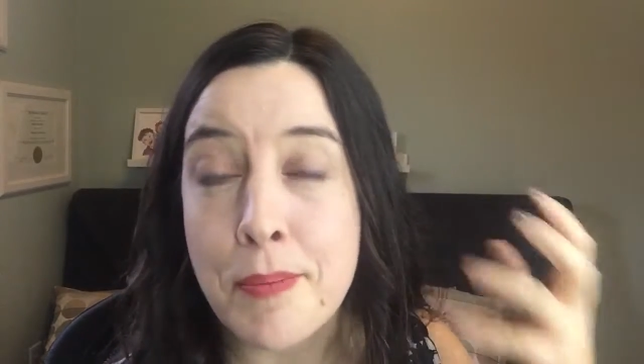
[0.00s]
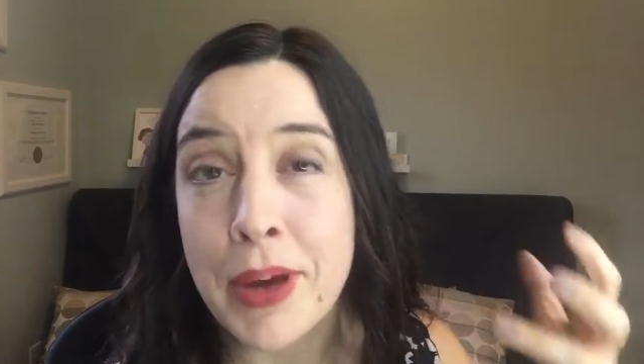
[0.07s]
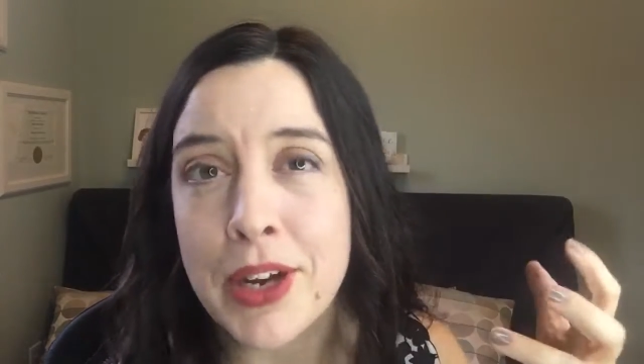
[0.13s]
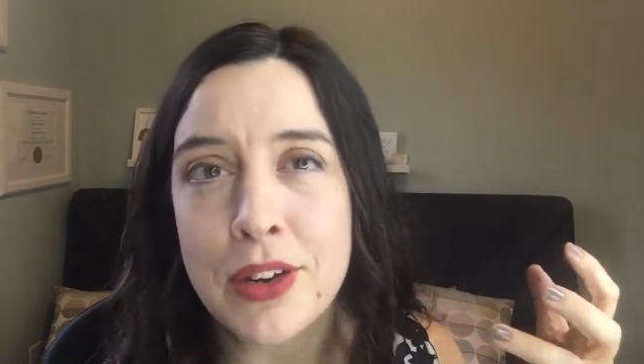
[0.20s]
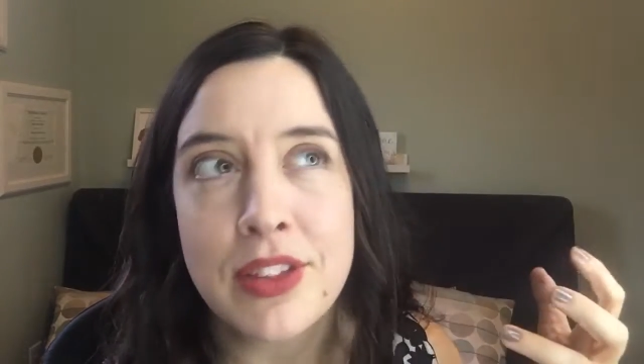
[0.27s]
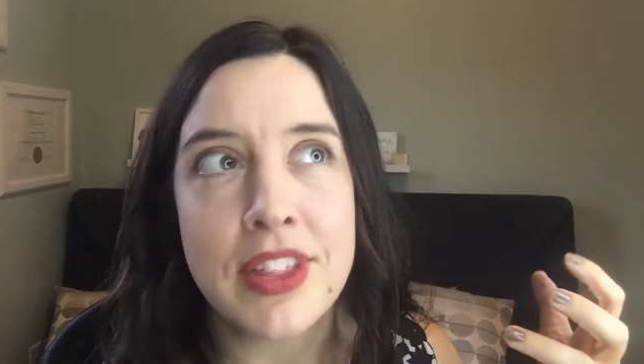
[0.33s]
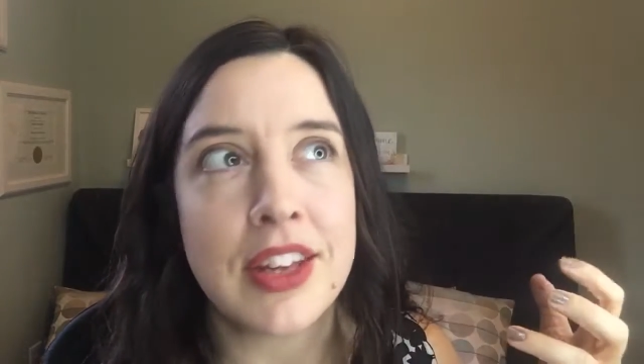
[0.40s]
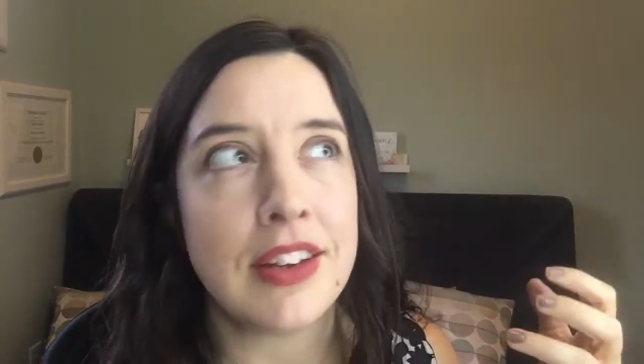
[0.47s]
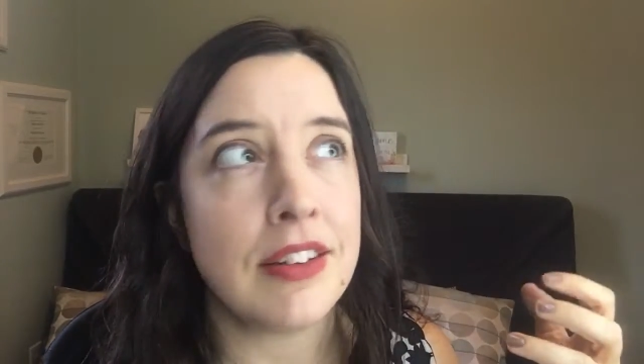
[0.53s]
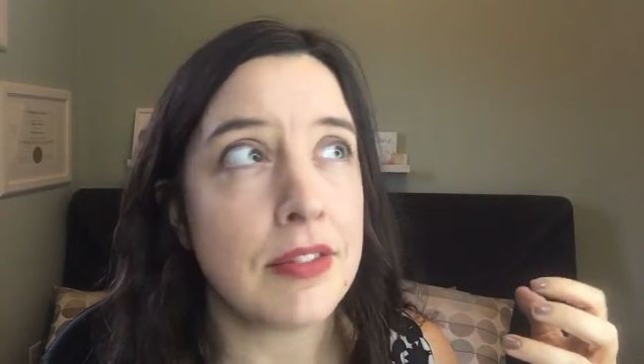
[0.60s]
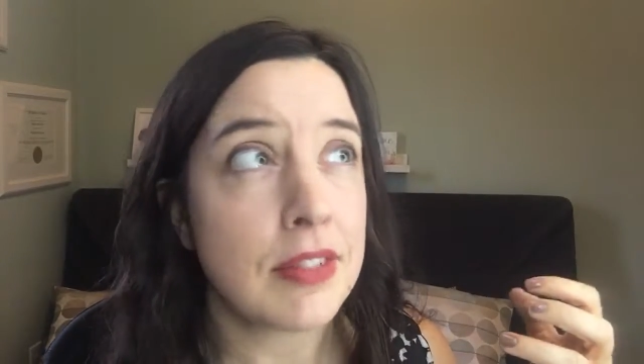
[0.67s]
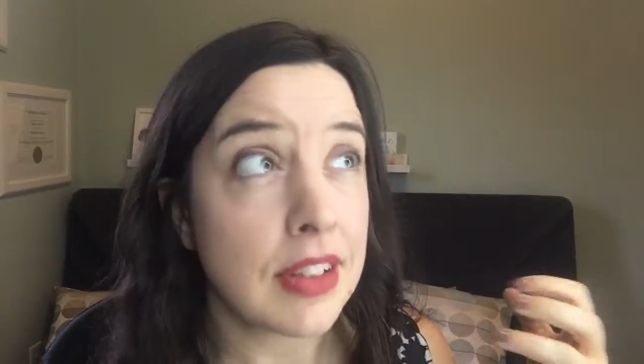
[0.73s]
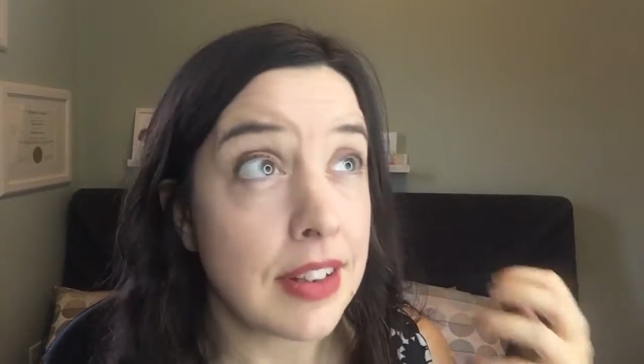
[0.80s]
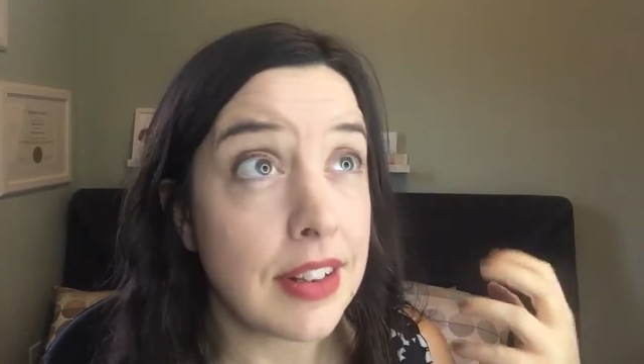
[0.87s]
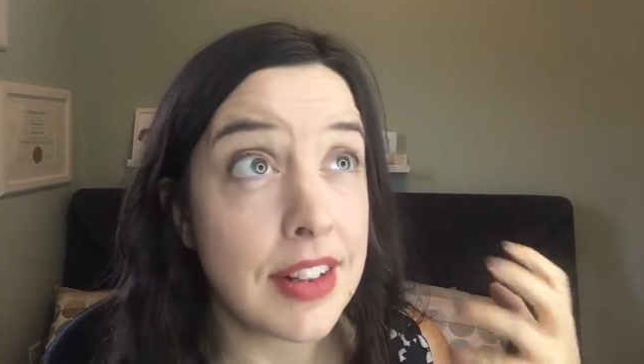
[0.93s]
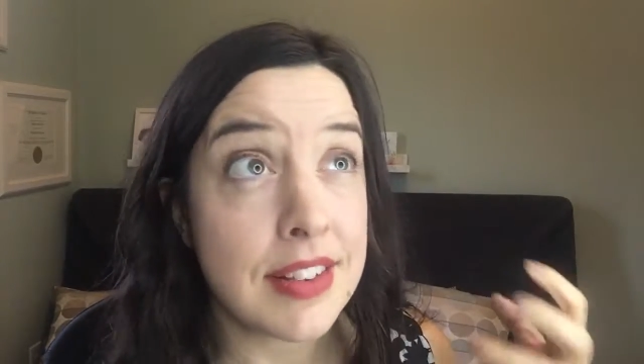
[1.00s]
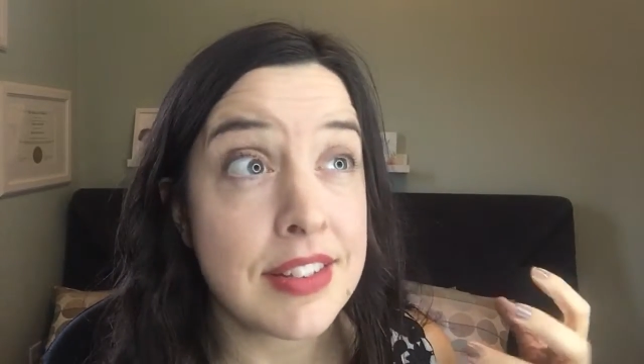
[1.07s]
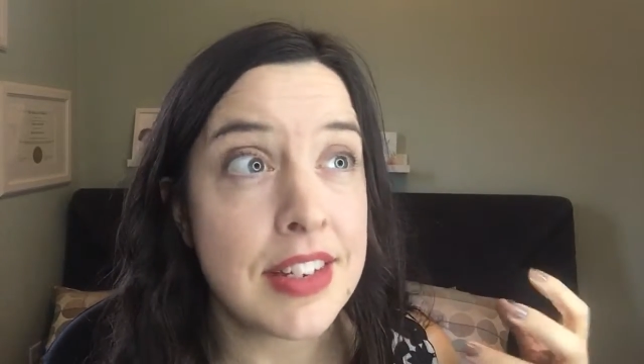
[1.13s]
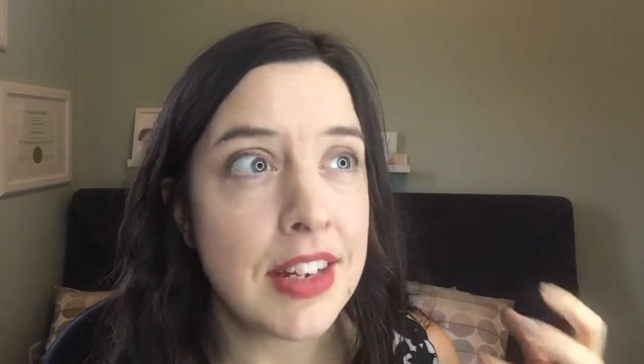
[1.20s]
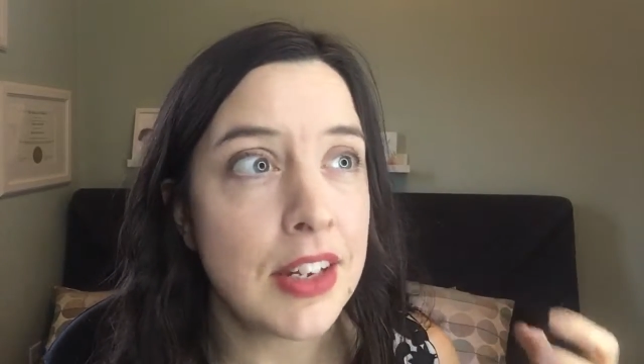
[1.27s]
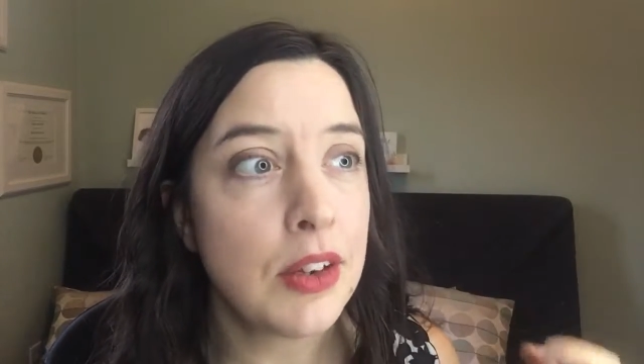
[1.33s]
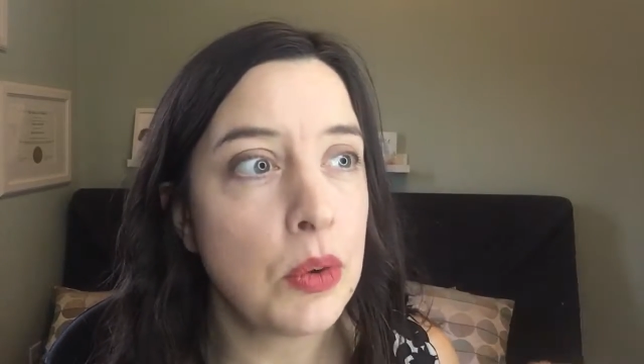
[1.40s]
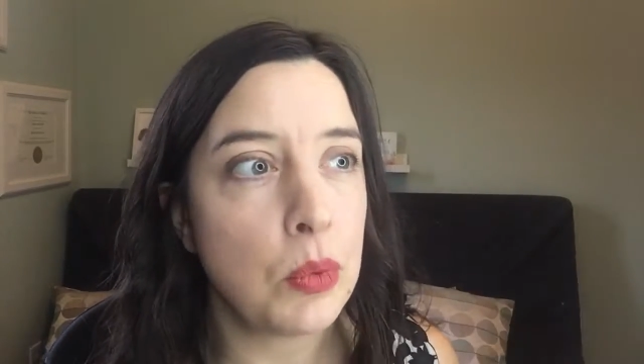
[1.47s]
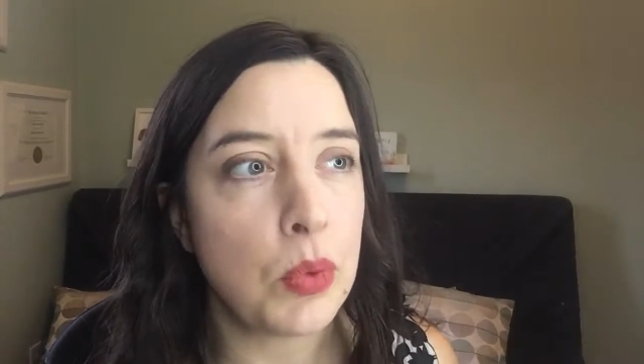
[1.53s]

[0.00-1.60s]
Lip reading: better than listening.